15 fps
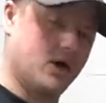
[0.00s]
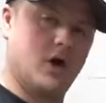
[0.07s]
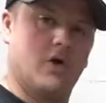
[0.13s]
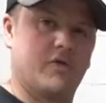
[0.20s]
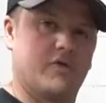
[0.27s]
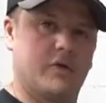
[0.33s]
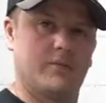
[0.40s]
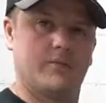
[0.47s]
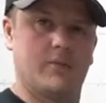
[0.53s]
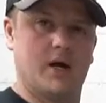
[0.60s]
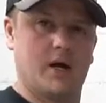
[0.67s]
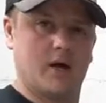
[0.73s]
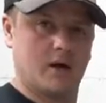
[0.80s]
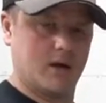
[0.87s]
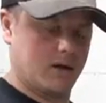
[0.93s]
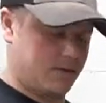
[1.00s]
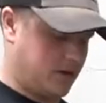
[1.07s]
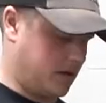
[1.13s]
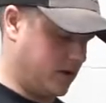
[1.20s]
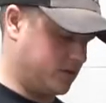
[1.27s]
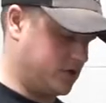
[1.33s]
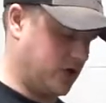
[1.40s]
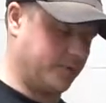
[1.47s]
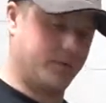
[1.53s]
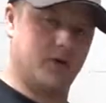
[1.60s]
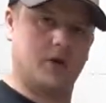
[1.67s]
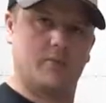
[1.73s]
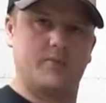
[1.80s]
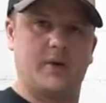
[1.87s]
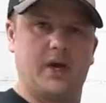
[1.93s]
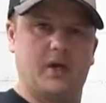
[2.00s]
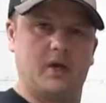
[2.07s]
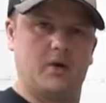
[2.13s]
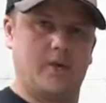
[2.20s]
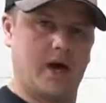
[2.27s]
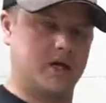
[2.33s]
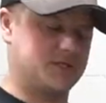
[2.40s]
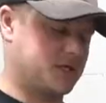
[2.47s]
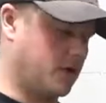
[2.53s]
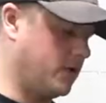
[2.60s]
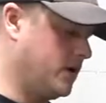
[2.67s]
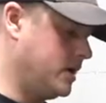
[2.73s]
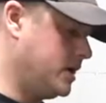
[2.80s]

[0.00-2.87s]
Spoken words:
coat from, chipping or peeling away. So